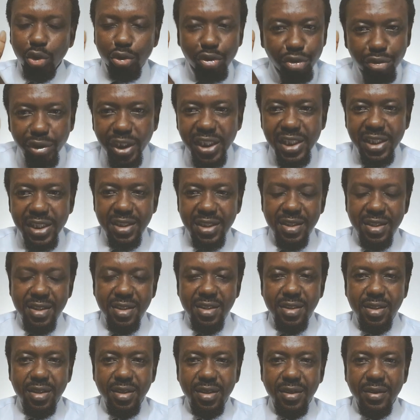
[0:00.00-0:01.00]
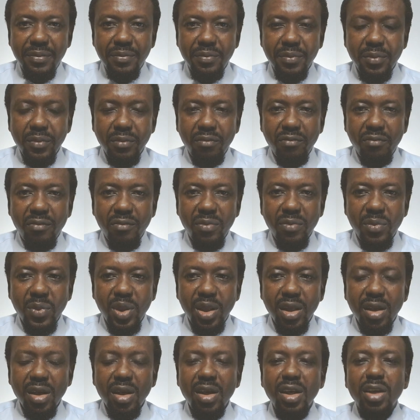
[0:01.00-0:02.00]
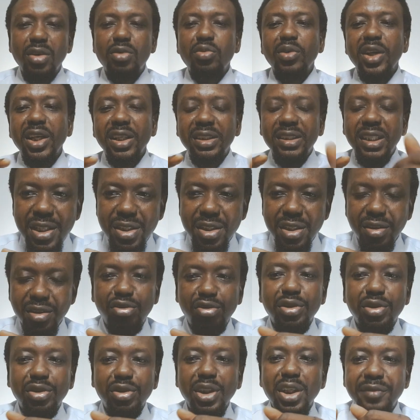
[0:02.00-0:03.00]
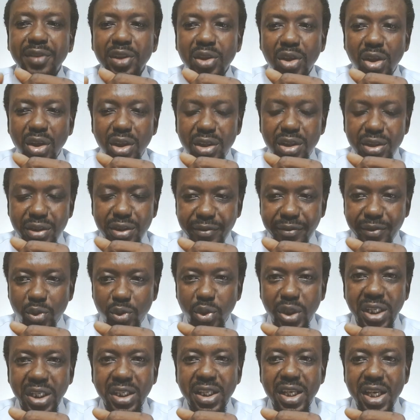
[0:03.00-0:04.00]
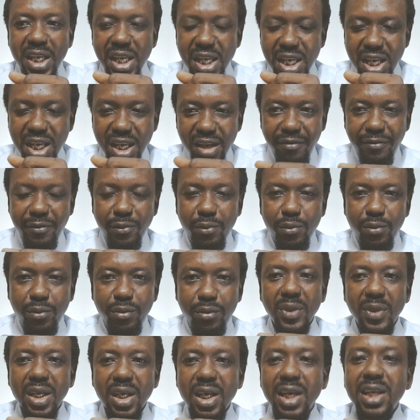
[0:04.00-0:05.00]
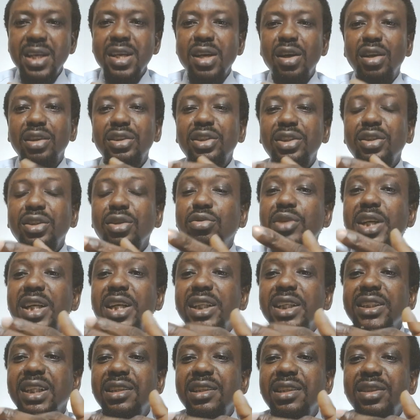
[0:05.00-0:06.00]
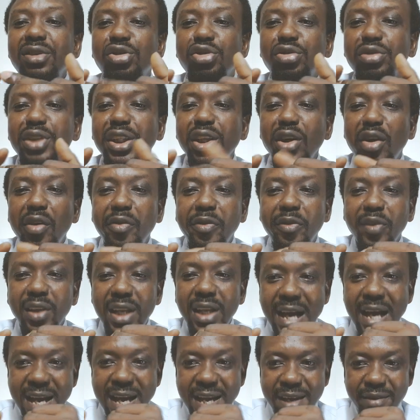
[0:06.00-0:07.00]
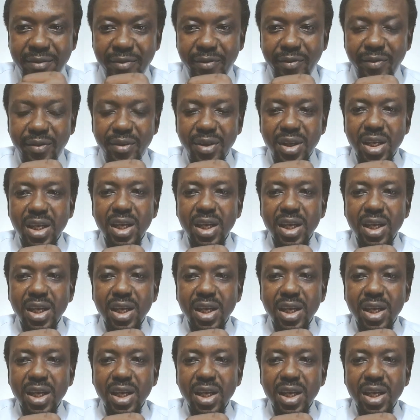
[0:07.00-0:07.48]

trees. He created the tree of the knowledge of good and evil. And he also created the tree of life.